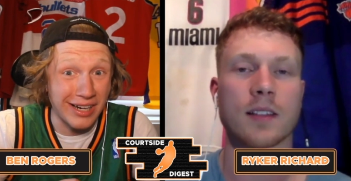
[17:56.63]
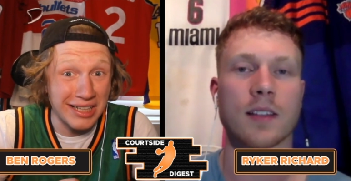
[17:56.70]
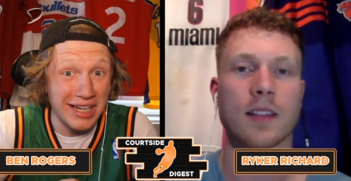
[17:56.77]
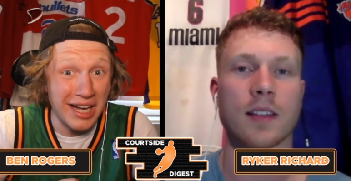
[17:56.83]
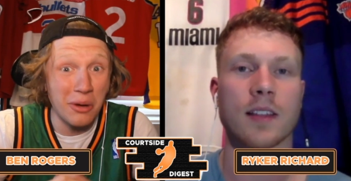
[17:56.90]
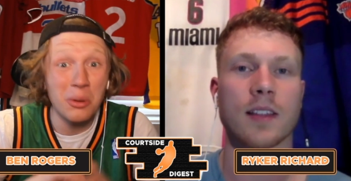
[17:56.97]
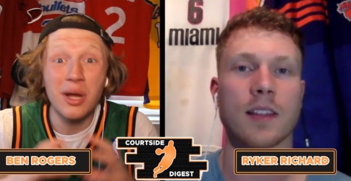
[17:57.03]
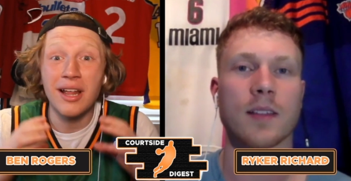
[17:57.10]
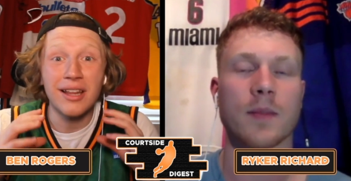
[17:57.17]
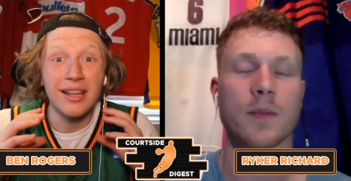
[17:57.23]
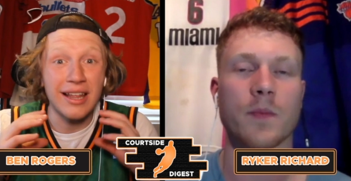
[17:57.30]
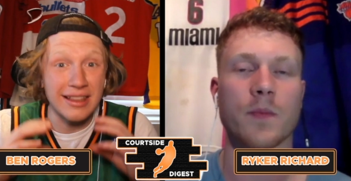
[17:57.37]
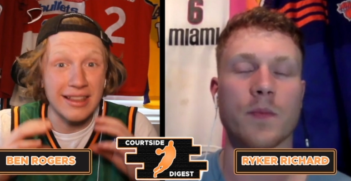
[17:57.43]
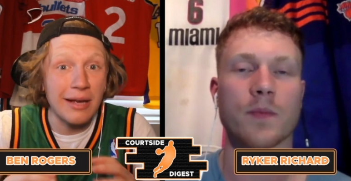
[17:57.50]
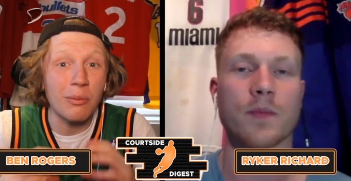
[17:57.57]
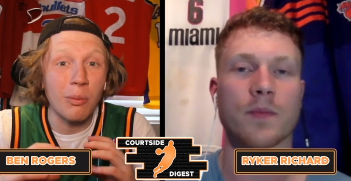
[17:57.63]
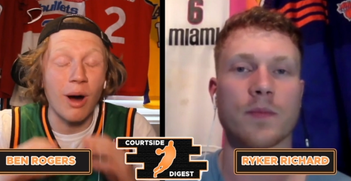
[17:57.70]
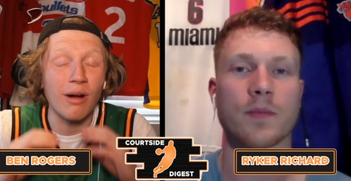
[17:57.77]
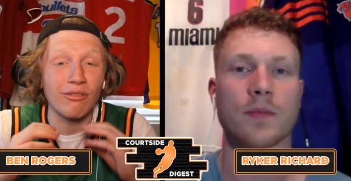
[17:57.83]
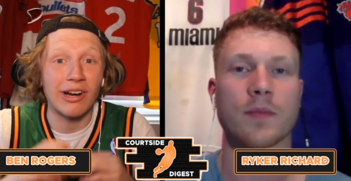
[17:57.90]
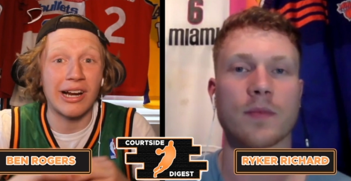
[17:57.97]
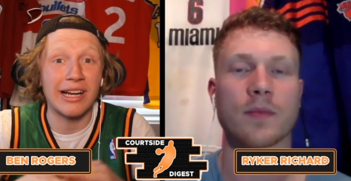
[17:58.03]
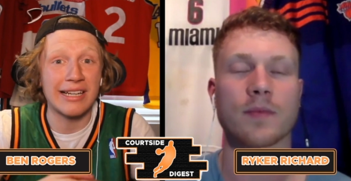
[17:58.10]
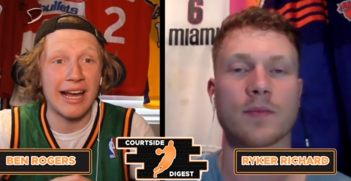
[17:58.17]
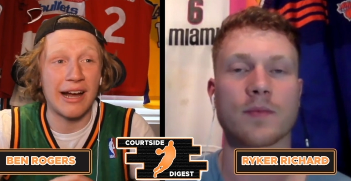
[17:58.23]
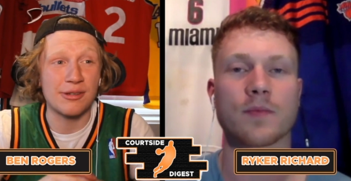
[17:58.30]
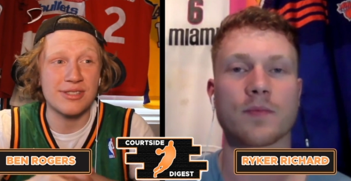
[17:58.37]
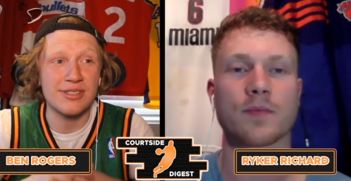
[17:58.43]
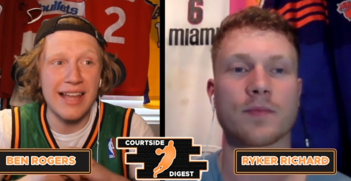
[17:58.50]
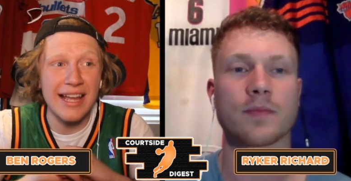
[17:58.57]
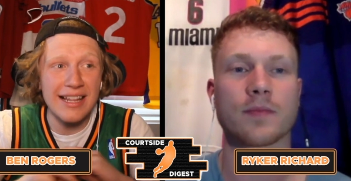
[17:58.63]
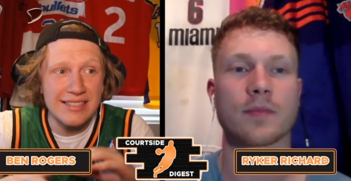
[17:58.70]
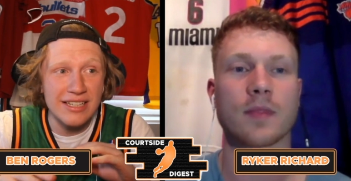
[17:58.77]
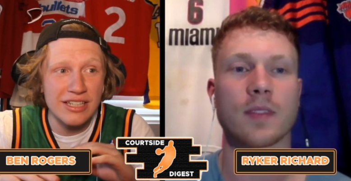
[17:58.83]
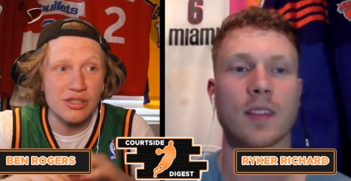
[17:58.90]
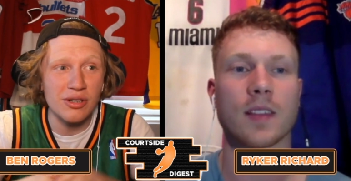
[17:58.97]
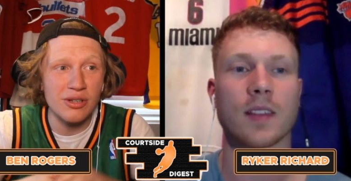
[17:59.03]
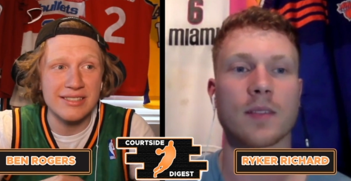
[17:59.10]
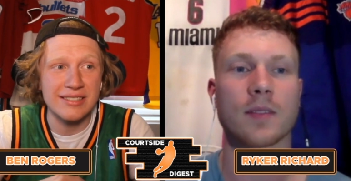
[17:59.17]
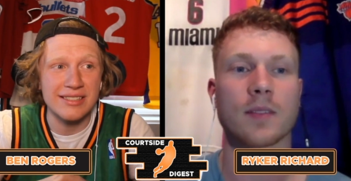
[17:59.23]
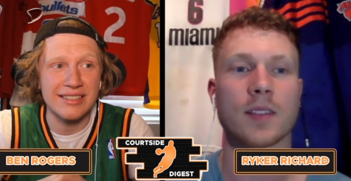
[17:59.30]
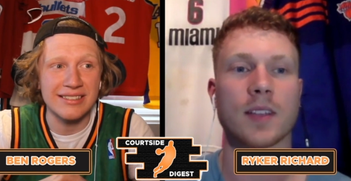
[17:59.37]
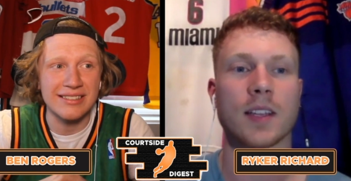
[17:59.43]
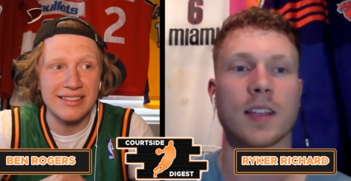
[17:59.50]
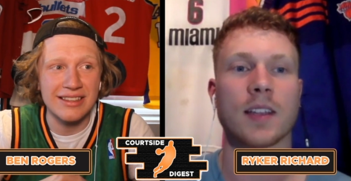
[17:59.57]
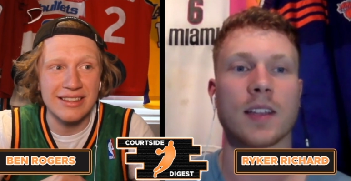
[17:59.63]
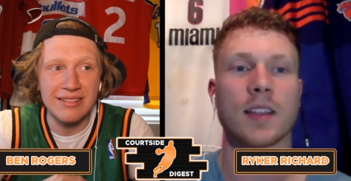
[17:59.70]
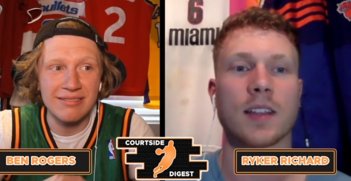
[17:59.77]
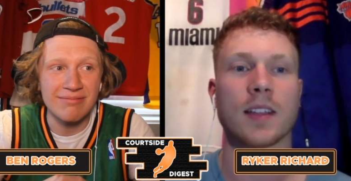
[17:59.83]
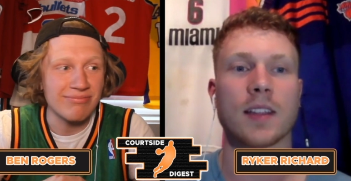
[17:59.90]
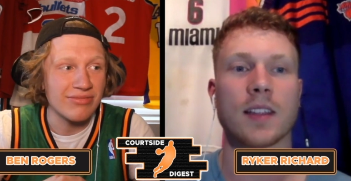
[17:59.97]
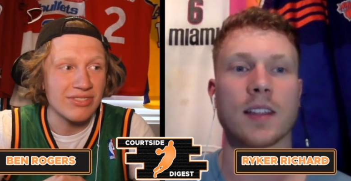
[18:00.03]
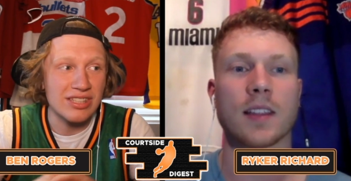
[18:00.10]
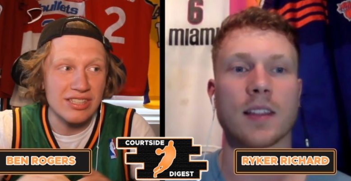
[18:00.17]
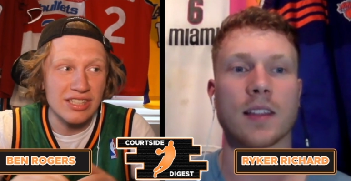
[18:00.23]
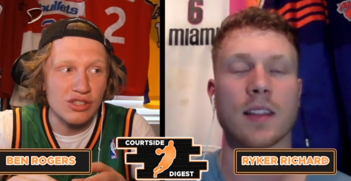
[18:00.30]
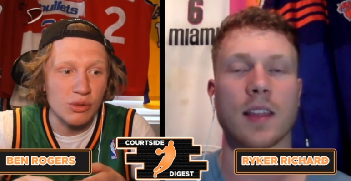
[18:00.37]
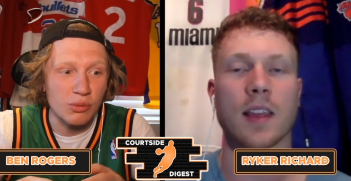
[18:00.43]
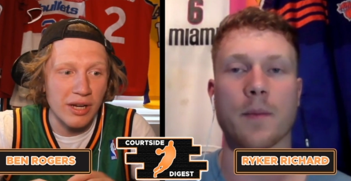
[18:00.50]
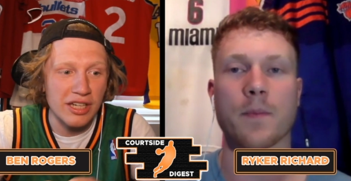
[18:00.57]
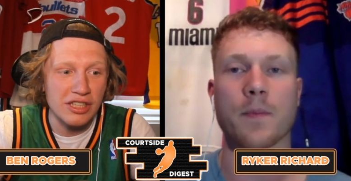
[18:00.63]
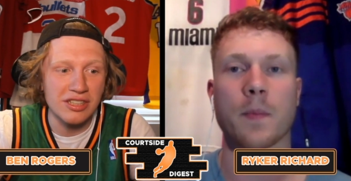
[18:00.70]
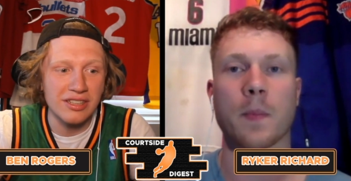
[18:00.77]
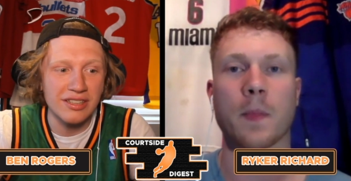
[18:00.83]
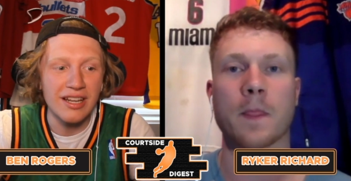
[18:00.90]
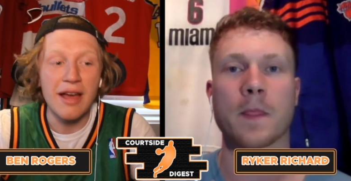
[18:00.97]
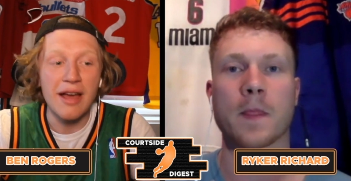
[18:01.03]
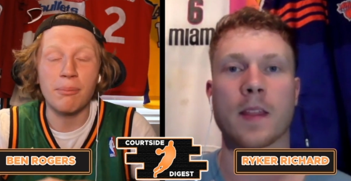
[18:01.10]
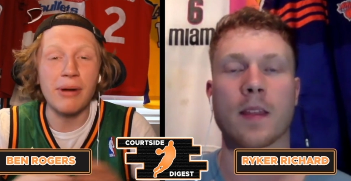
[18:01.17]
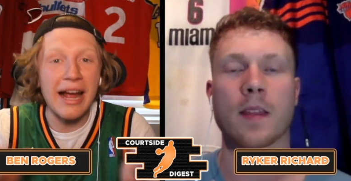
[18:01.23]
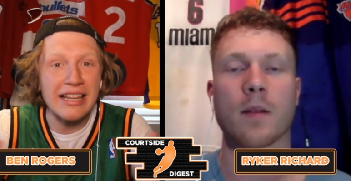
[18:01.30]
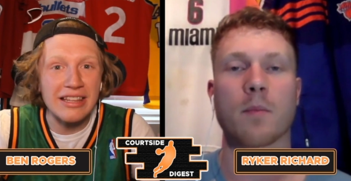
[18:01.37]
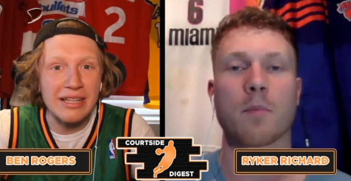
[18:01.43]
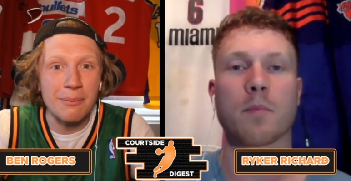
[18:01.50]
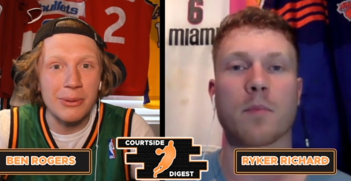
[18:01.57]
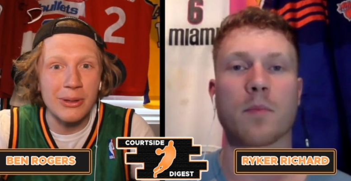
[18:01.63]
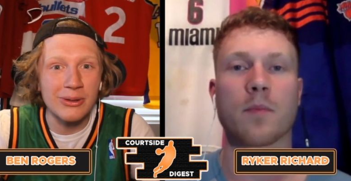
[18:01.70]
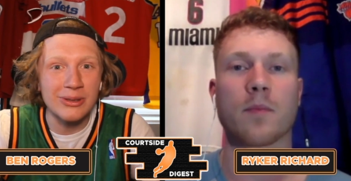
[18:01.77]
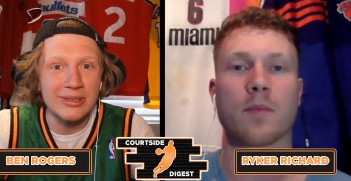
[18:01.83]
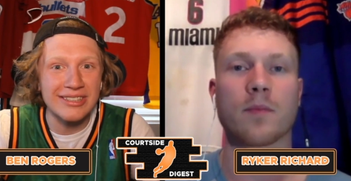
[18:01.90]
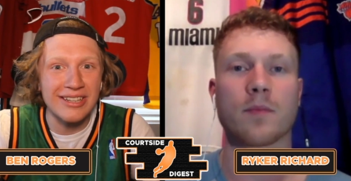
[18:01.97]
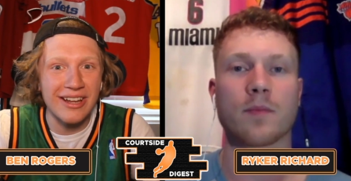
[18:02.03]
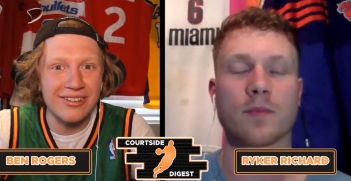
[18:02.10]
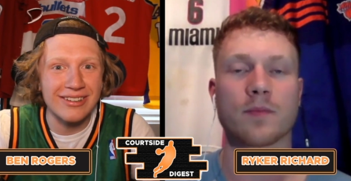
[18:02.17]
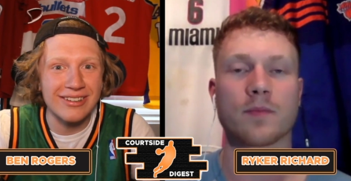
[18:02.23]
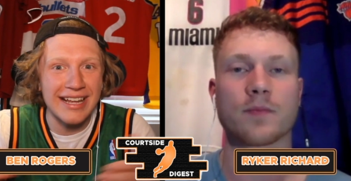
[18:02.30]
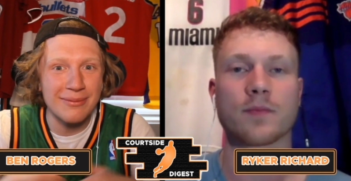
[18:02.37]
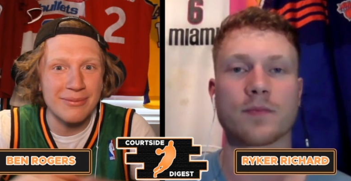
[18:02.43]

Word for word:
Speaker 1: now, and they want right now. So that's an interesting situation. Bradley Beal's another name